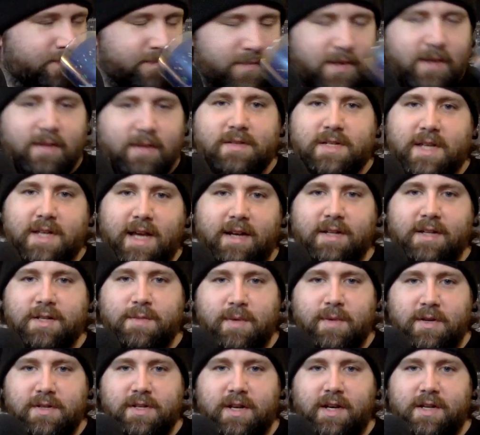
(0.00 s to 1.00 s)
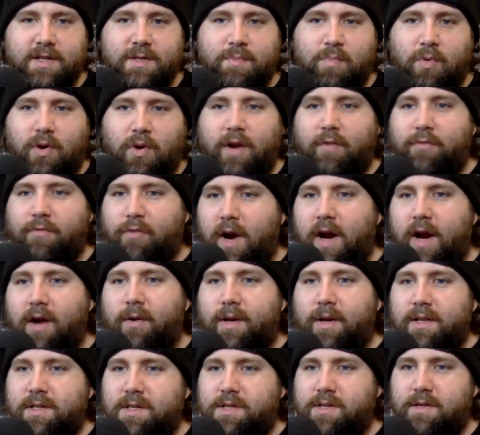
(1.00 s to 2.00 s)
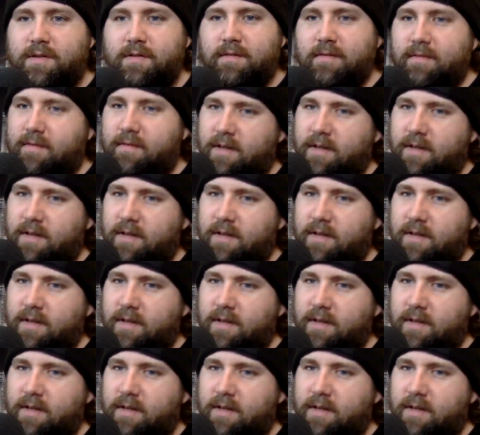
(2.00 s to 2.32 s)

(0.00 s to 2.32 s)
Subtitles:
this kind of smells like a spring fragrance.